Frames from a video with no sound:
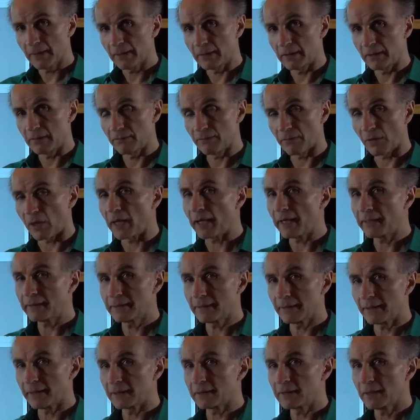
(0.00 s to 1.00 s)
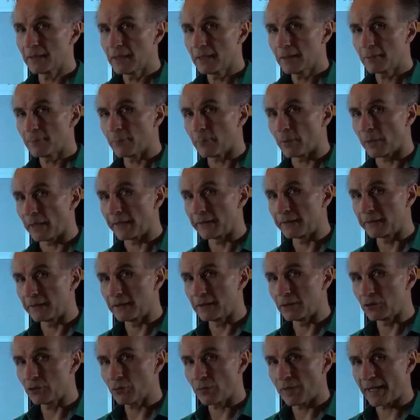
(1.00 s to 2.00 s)
divided by
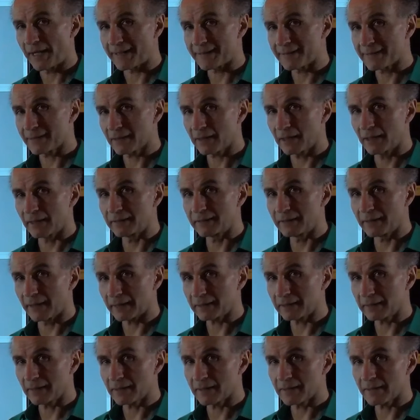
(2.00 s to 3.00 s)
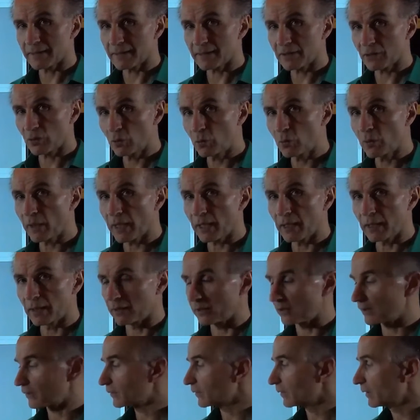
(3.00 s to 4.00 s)
the transconductance
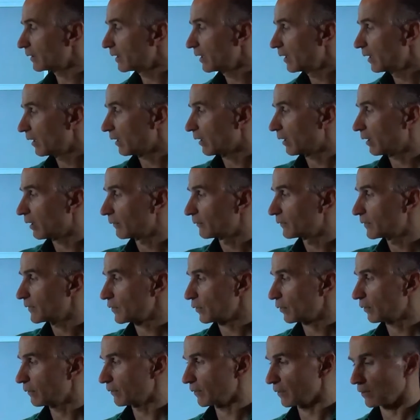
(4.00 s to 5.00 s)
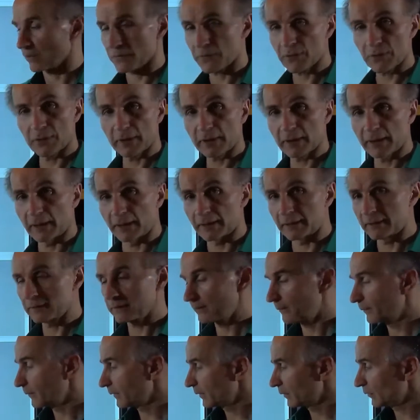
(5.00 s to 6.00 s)
squared of this overall circuit
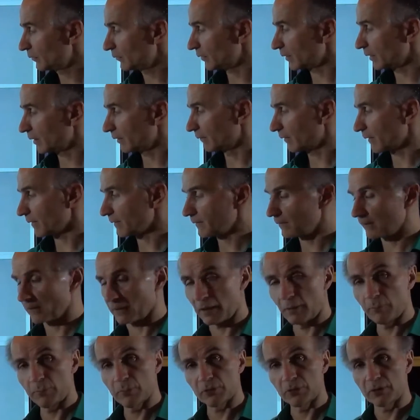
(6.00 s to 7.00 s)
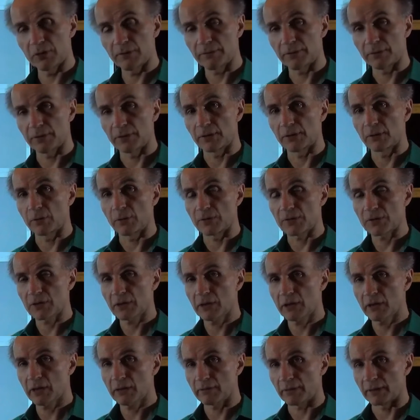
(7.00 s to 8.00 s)
to give us the input-referred noise
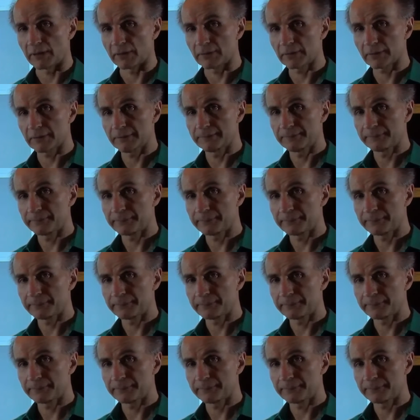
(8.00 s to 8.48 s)
current.